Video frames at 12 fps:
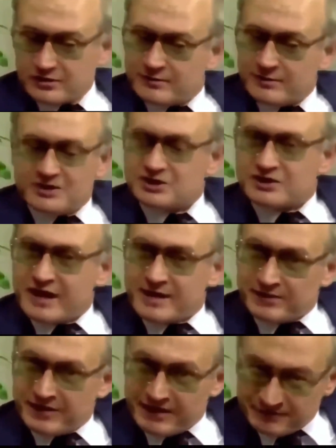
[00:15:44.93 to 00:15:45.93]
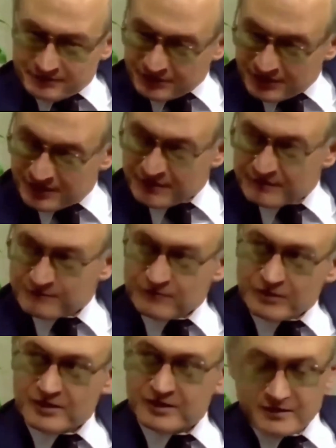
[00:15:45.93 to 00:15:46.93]
There's not much time left
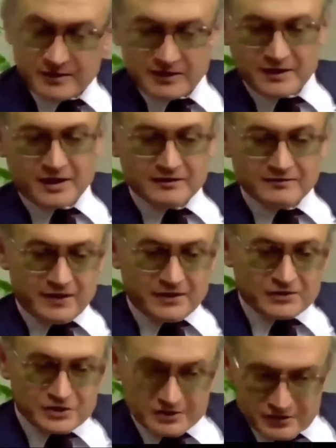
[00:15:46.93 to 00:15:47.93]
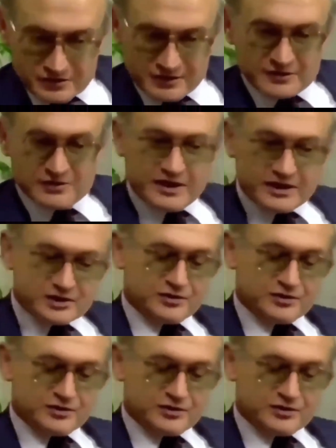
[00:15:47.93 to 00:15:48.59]
for convulsions,